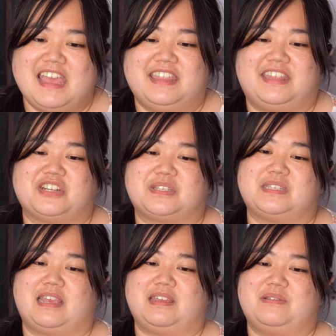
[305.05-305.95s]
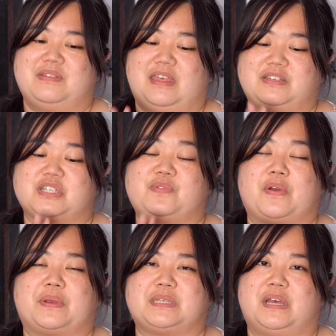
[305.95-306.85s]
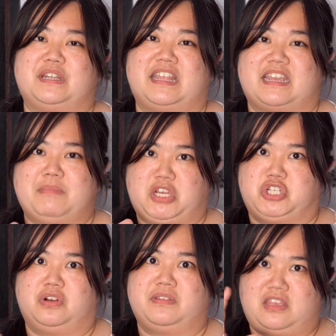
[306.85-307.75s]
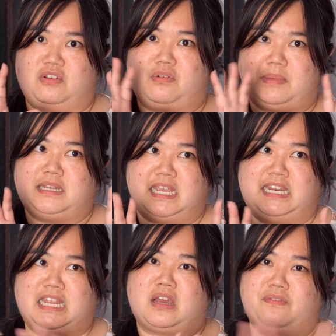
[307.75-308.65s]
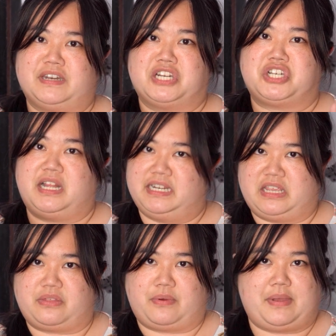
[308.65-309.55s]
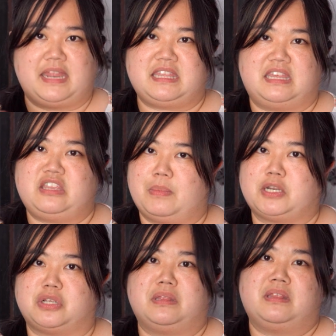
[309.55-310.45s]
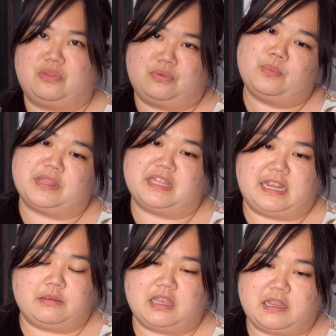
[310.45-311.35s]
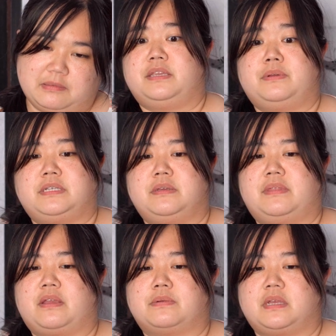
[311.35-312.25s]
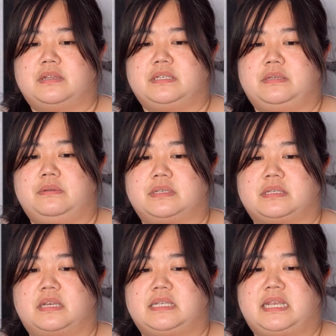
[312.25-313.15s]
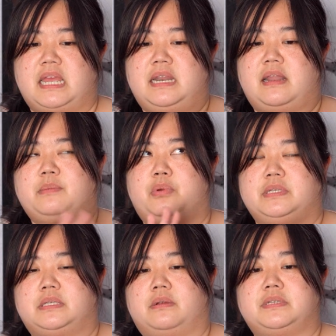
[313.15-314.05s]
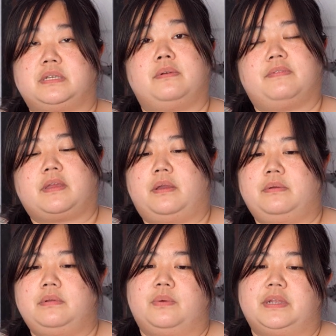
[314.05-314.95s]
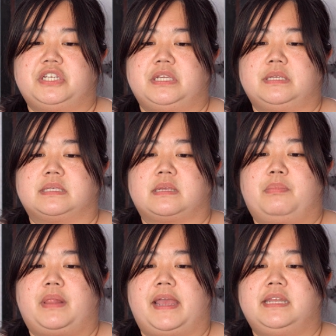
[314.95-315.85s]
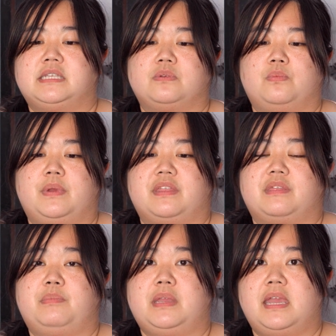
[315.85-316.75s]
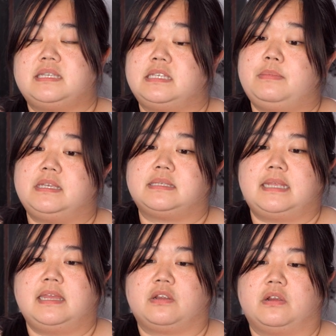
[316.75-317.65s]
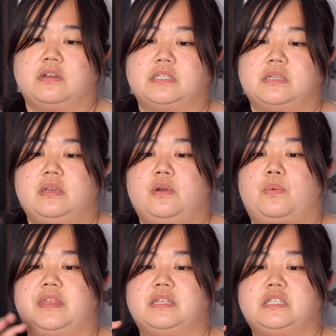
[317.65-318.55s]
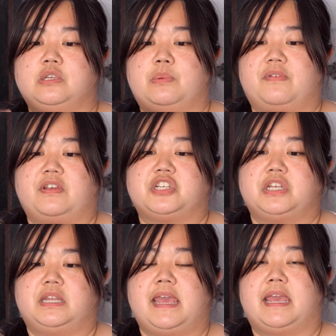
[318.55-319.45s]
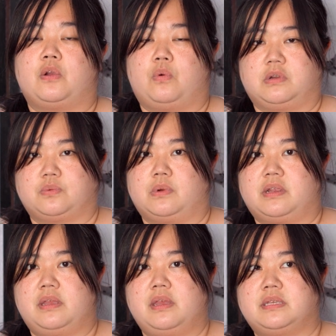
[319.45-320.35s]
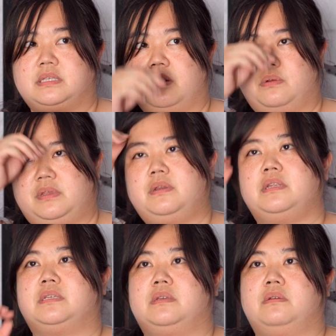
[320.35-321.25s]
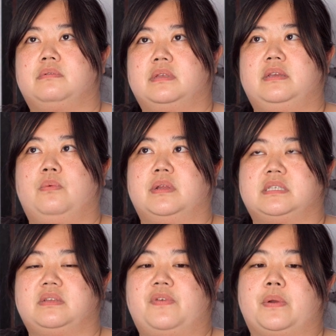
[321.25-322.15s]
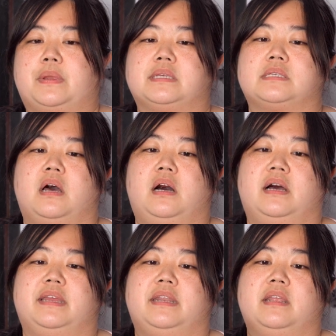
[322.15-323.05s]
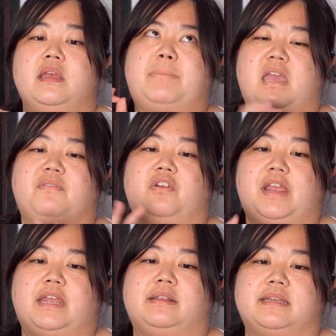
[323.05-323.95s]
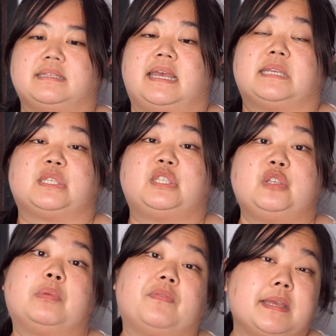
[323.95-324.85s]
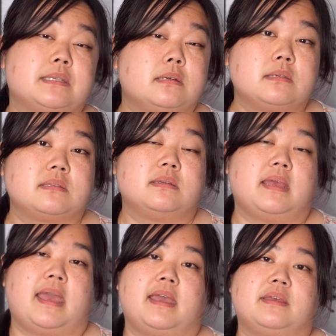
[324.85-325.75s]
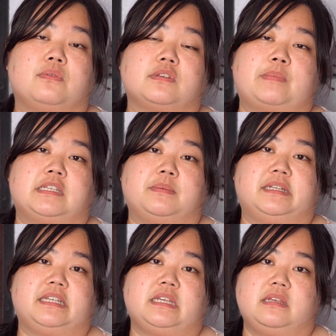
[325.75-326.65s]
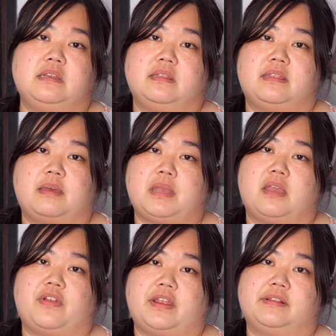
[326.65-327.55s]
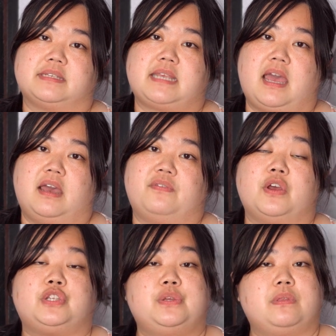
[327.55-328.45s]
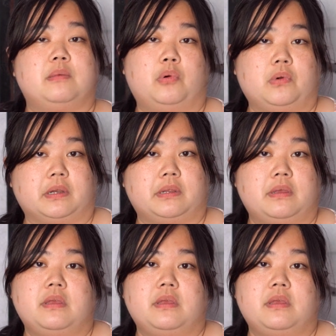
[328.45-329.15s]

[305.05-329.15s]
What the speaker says: They just focus on like, make sure that you're maintaining confidentiality throughout anything you mention within ABA. Unit 2 then goes on to discussing 9.02 of the code, which is compliance with BACB standards within supervision and coursework. So Unit 2 really wants to focus on behavior analysts as supervisors and the responsibility that behavior analysts have to the board.